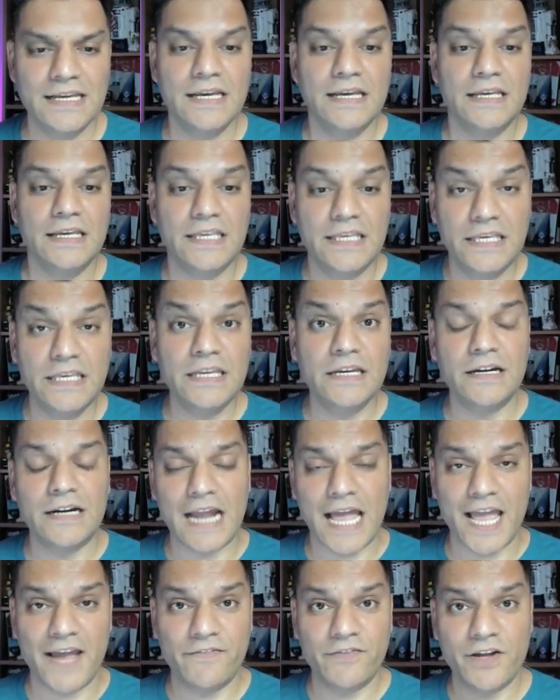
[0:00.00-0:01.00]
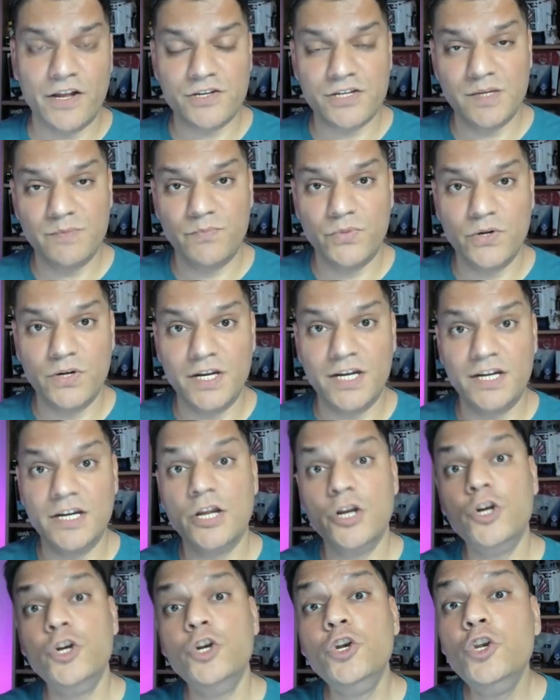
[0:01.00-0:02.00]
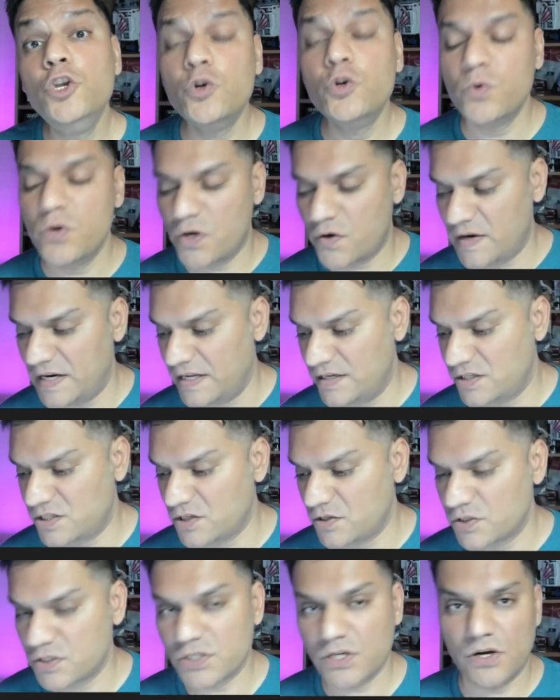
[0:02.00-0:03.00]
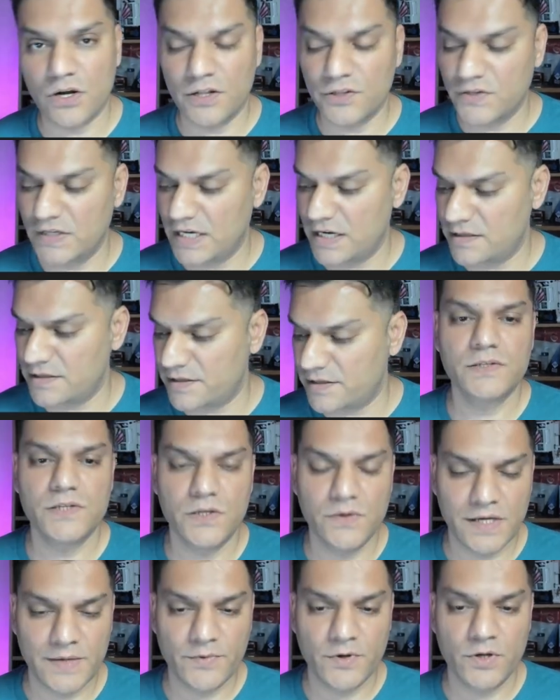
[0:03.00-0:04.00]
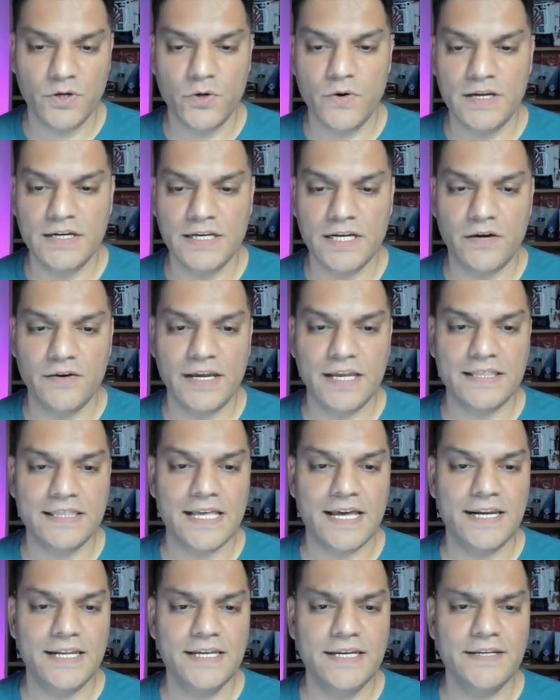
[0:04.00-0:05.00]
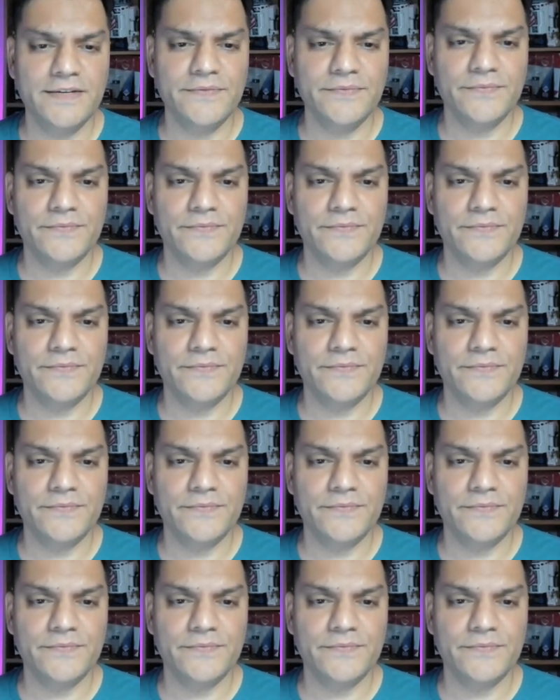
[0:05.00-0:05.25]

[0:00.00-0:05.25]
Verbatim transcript: Here I have to actually put in new credentials altogether. So I'm gonna go and now get that in.